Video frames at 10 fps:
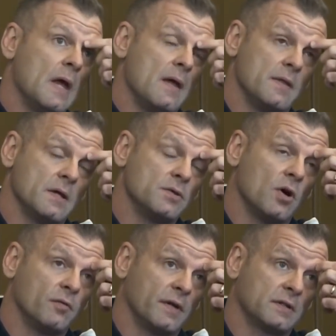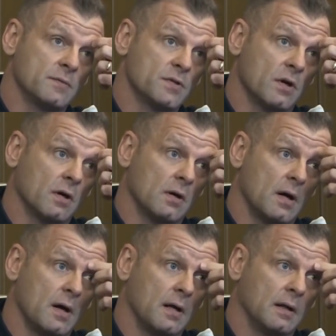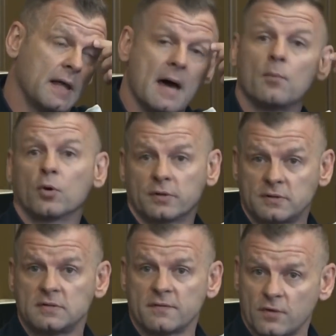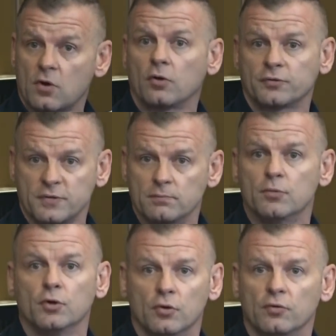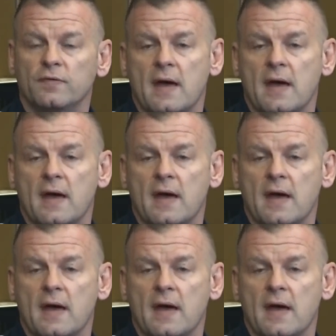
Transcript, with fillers: and the adult victims are a lot more difficult to move.